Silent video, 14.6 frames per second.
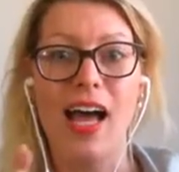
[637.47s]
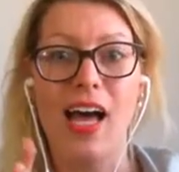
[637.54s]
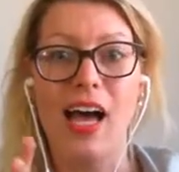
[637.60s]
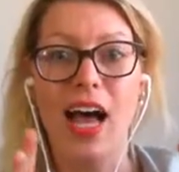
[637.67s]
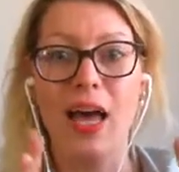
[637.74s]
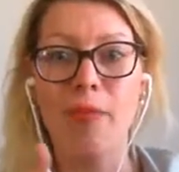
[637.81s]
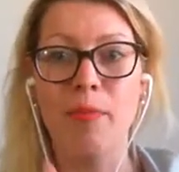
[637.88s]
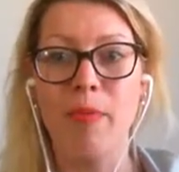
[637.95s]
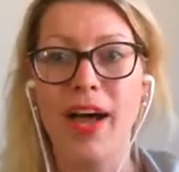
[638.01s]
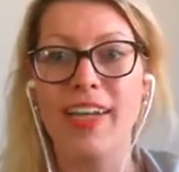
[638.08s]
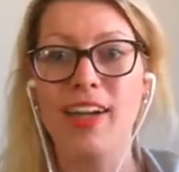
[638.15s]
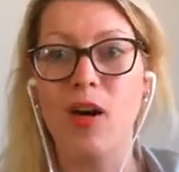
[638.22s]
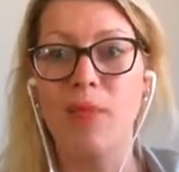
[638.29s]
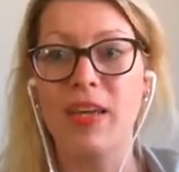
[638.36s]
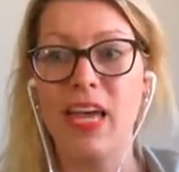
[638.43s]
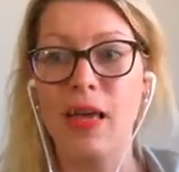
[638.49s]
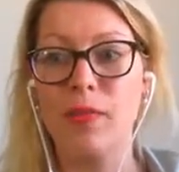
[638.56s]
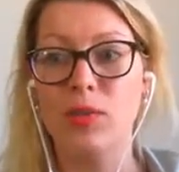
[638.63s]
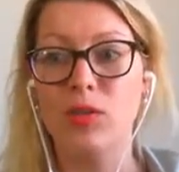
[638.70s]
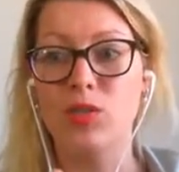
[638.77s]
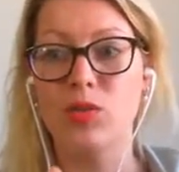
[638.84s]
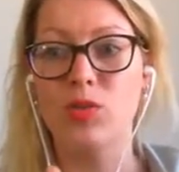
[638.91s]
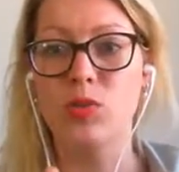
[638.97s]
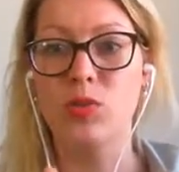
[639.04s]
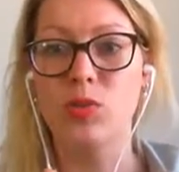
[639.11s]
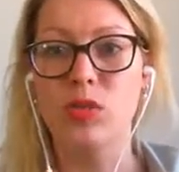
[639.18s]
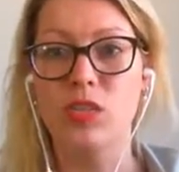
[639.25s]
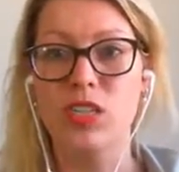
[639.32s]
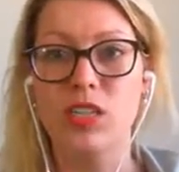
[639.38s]
I might not be able
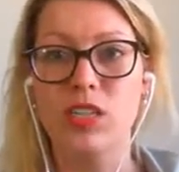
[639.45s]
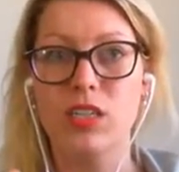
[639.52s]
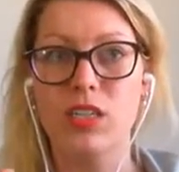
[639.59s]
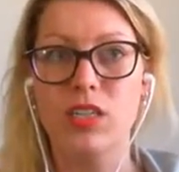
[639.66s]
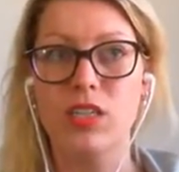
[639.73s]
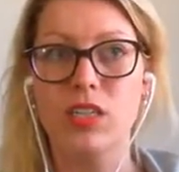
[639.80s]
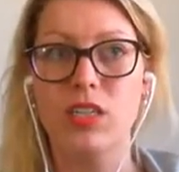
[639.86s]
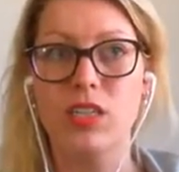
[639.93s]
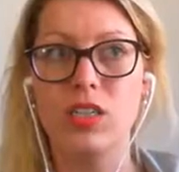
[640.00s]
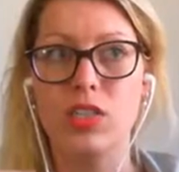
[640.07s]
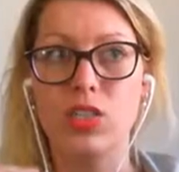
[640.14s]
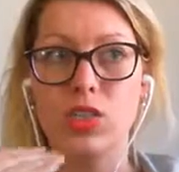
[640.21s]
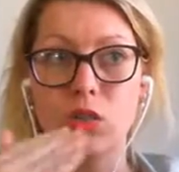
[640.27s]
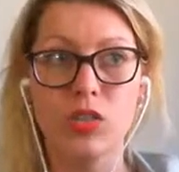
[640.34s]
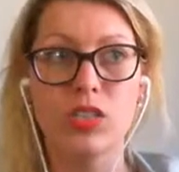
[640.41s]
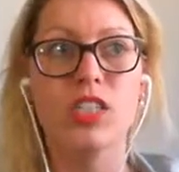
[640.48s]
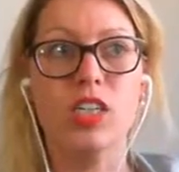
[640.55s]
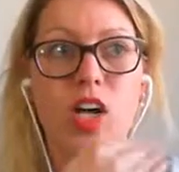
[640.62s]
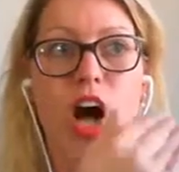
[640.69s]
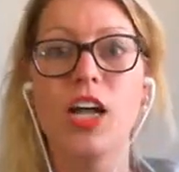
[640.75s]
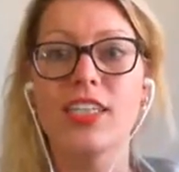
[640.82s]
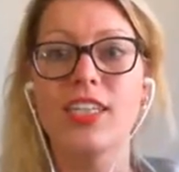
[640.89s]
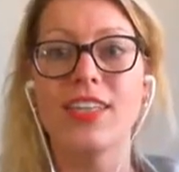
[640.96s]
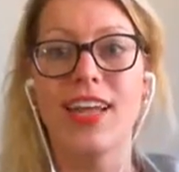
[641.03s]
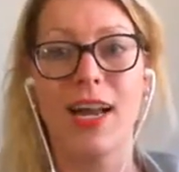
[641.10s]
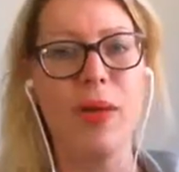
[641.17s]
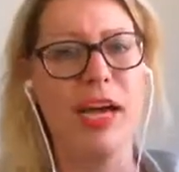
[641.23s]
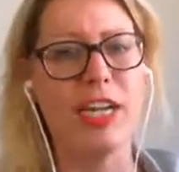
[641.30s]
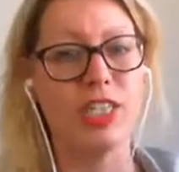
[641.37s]
to use the content that
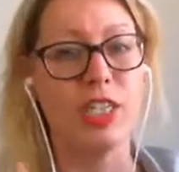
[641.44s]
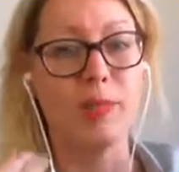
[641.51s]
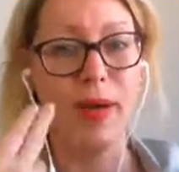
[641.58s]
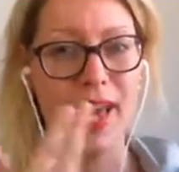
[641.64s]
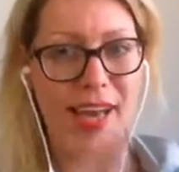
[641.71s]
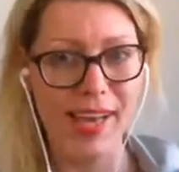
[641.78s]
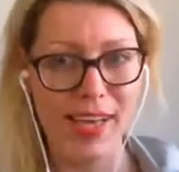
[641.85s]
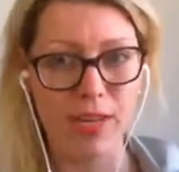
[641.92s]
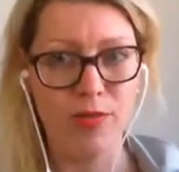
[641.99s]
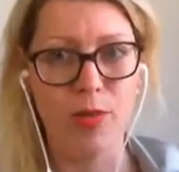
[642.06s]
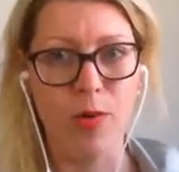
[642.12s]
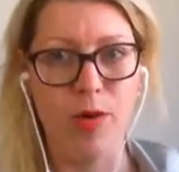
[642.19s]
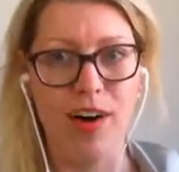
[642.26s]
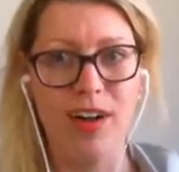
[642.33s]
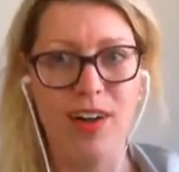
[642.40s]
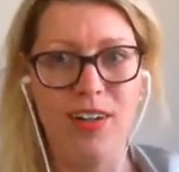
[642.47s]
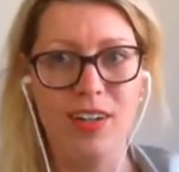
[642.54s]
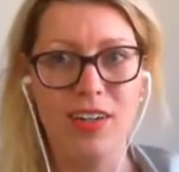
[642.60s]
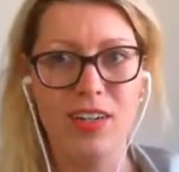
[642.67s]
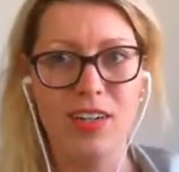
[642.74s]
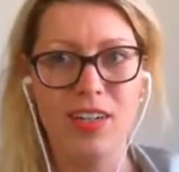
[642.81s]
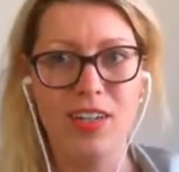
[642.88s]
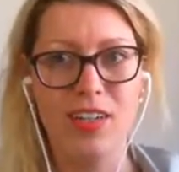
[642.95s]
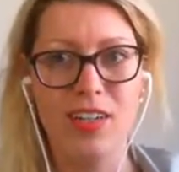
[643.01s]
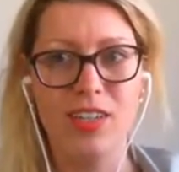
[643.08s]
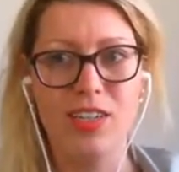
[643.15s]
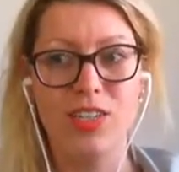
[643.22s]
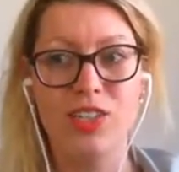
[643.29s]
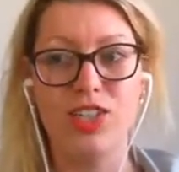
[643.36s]
I'm actually paying for
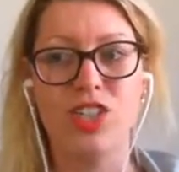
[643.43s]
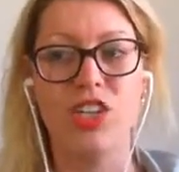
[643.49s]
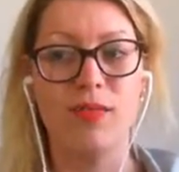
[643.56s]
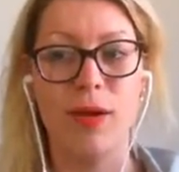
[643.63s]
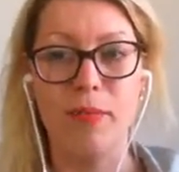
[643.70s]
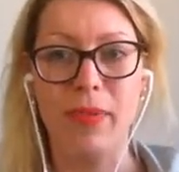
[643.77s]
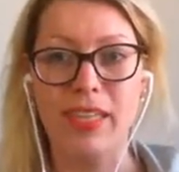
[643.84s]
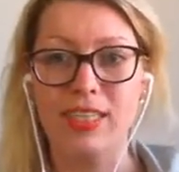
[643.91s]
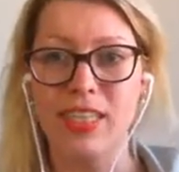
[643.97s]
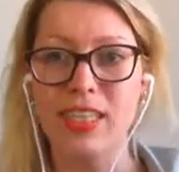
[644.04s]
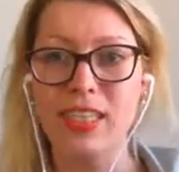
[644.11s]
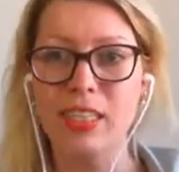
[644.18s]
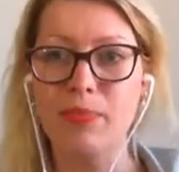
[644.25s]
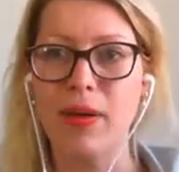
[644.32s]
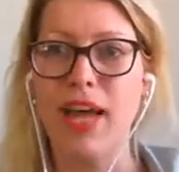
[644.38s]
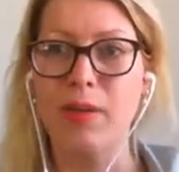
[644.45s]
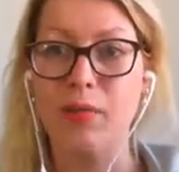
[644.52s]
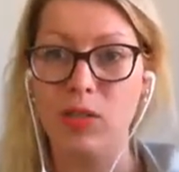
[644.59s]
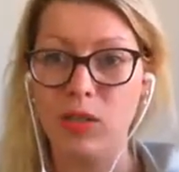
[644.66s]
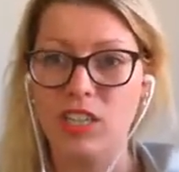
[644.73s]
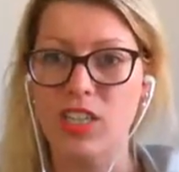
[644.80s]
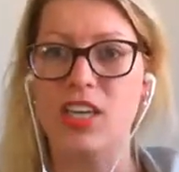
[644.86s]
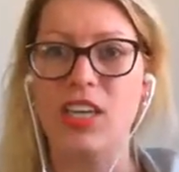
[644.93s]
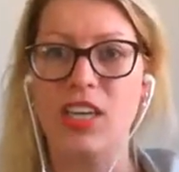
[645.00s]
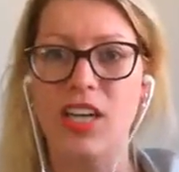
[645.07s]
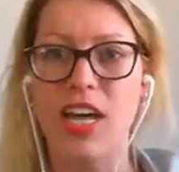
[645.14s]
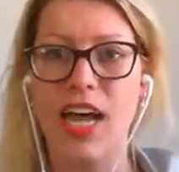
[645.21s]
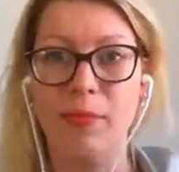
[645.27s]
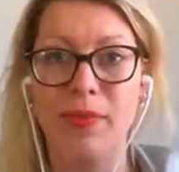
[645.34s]
to grow my business, but I'm
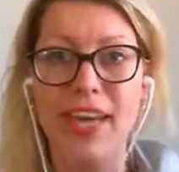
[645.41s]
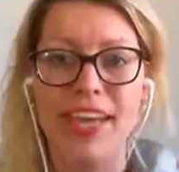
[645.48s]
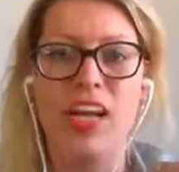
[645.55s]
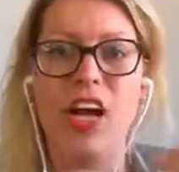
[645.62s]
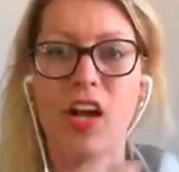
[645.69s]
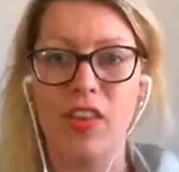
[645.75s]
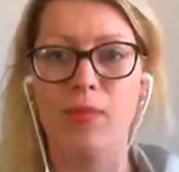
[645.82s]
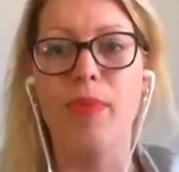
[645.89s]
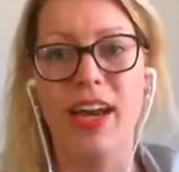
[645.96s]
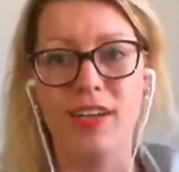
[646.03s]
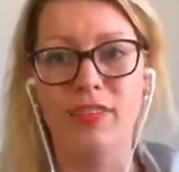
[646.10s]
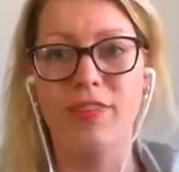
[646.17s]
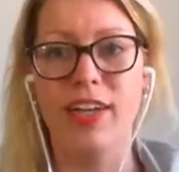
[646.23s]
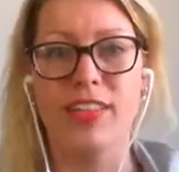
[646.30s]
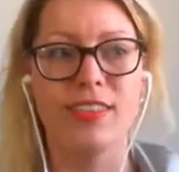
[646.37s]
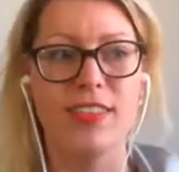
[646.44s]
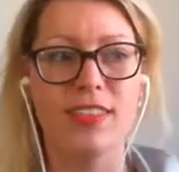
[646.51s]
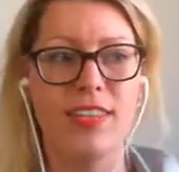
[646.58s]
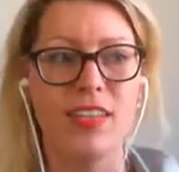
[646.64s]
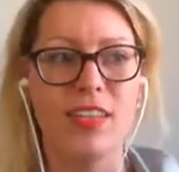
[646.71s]
getting other benefits